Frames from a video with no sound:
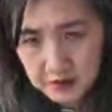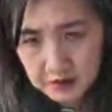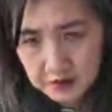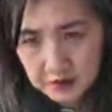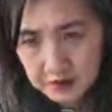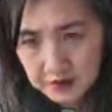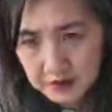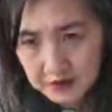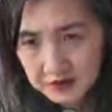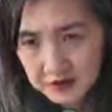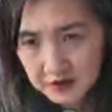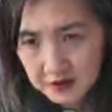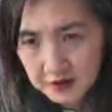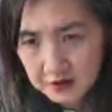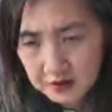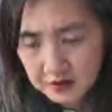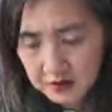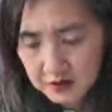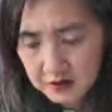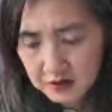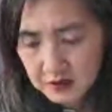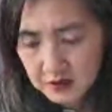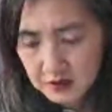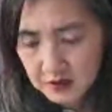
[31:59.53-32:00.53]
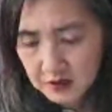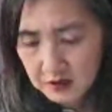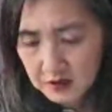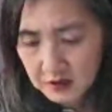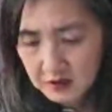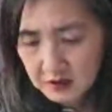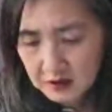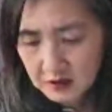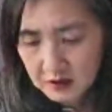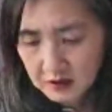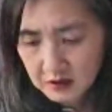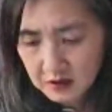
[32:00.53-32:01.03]
These are
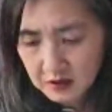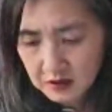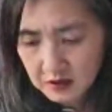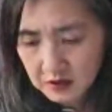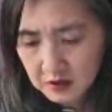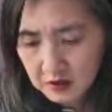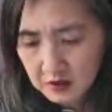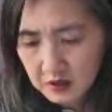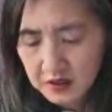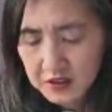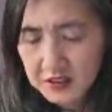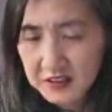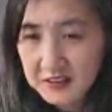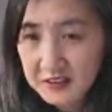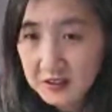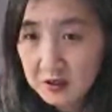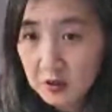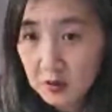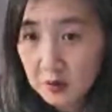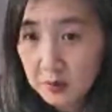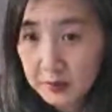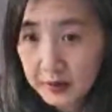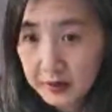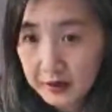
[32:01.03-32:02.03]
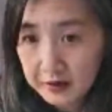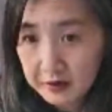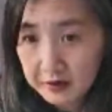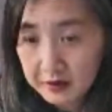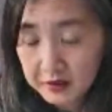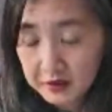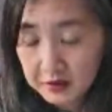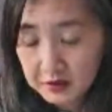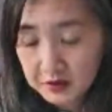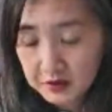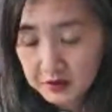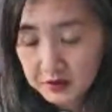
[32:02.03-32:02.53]
the honeysuckle
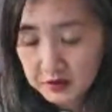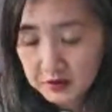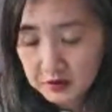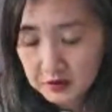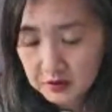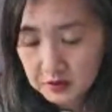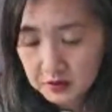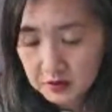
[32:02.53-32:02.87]
berries.